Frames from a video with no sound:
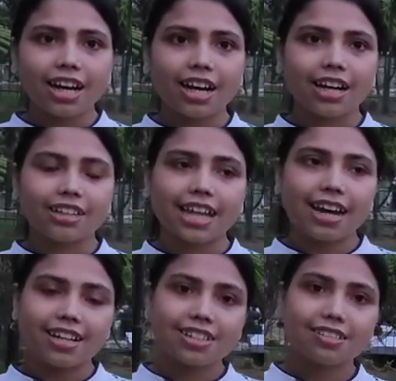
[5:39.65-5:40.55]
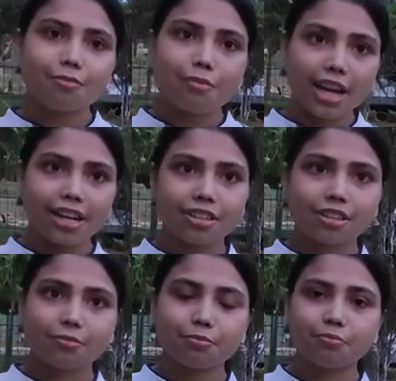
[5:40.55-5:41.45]
That is made
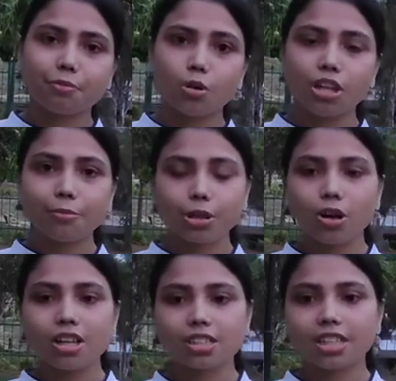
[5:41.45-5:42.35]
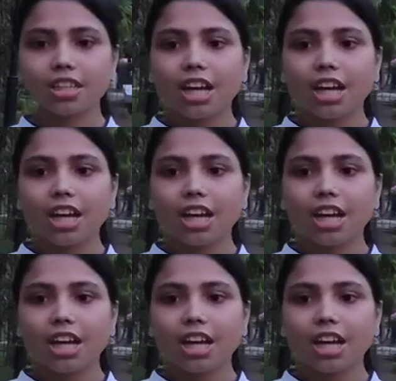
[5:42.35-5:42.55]
only because